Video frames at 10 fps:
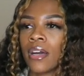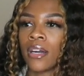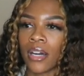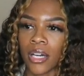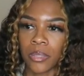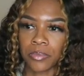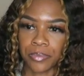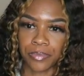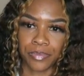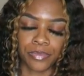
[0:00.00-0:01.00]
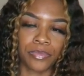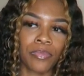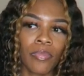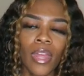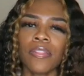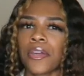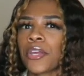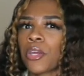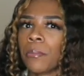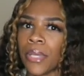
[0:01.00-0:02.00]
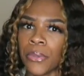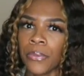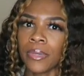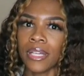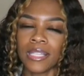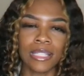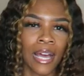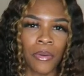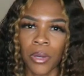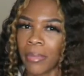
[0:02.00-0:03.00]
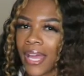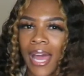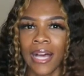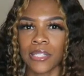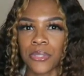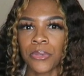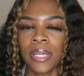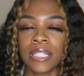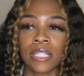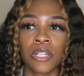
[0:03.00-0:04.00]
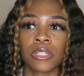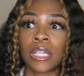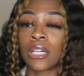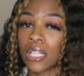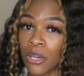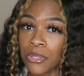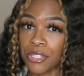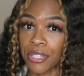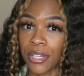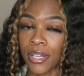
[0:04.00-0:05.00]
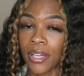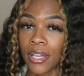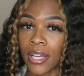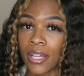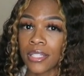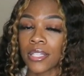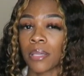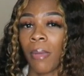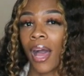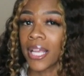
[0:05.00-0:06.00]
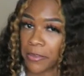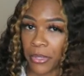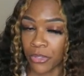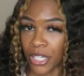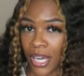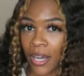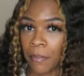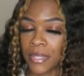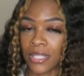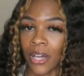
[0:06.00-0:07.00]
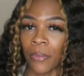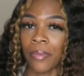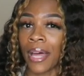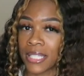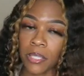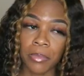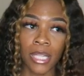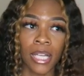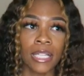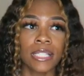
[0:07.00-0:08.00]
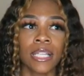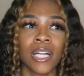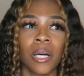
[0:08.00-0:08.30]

The commute is not going to be a hassle. It's literally closer to my hospital job, so that's a plus.